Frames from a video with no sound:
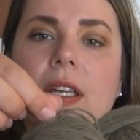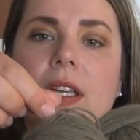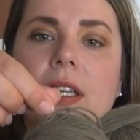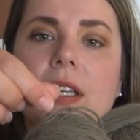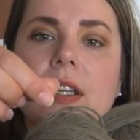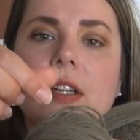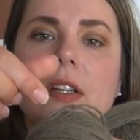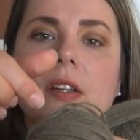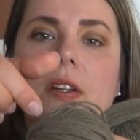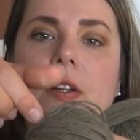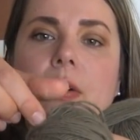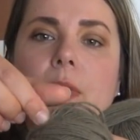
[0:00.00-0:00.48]

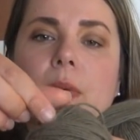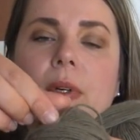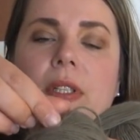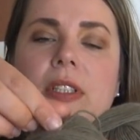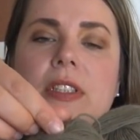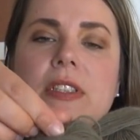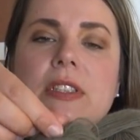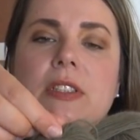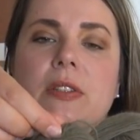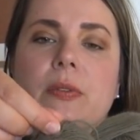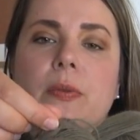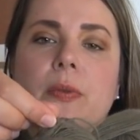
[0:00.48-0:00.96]
don't know
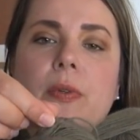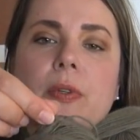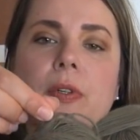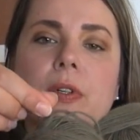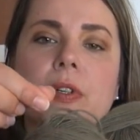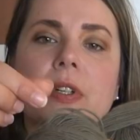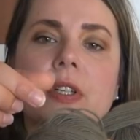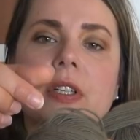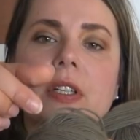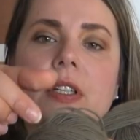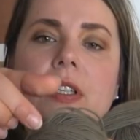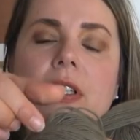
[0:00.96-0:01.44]
what's the
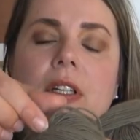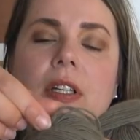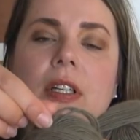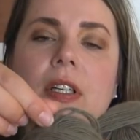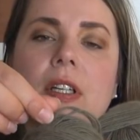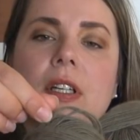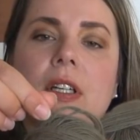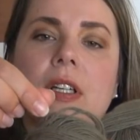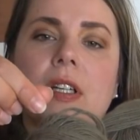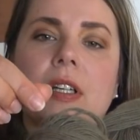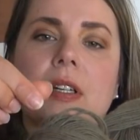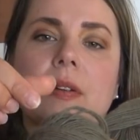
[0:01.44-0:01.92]
word,
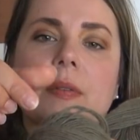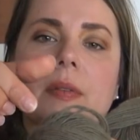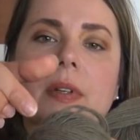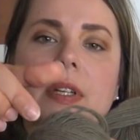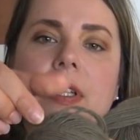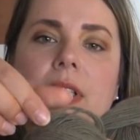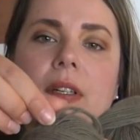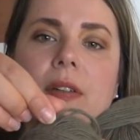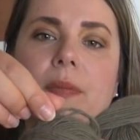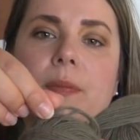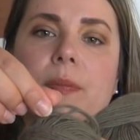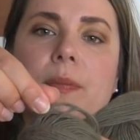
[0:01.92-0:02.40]

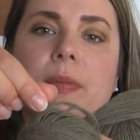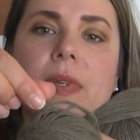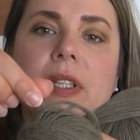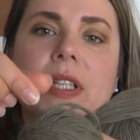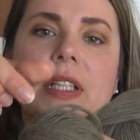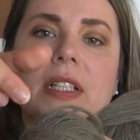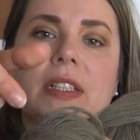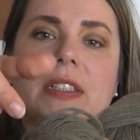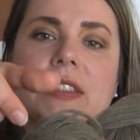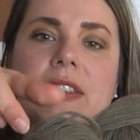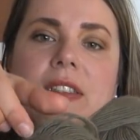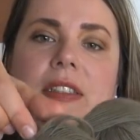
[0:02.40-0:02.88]
but
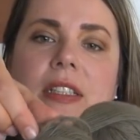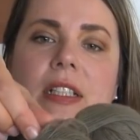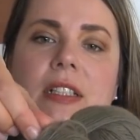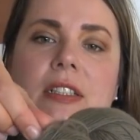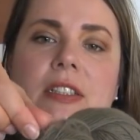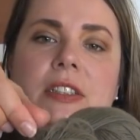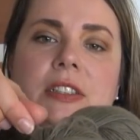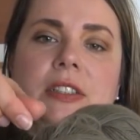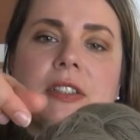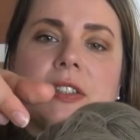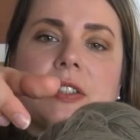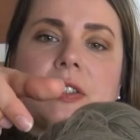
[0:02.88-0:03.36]
it
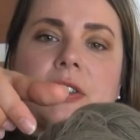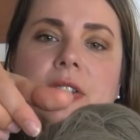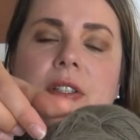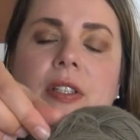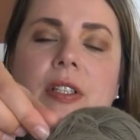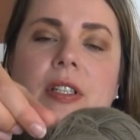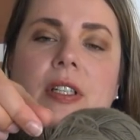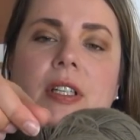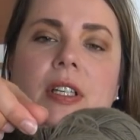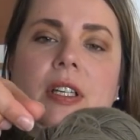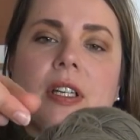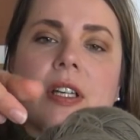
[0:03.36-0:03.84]
starts to
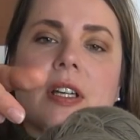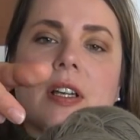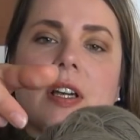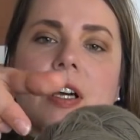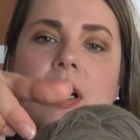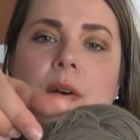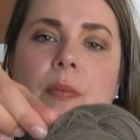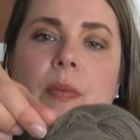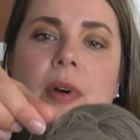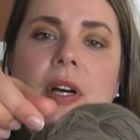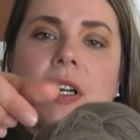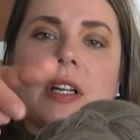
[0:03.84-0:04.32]

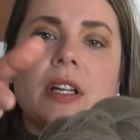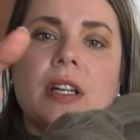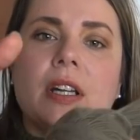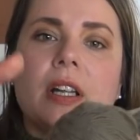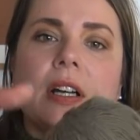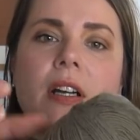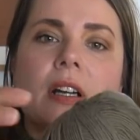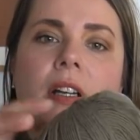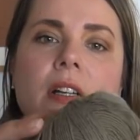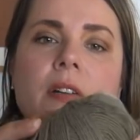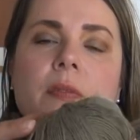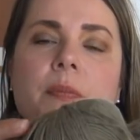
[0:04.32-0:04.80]
come
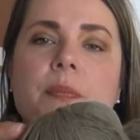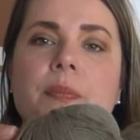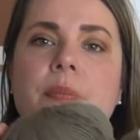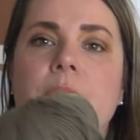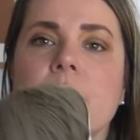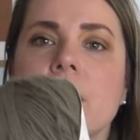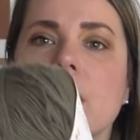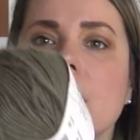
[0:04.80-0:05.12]
undone.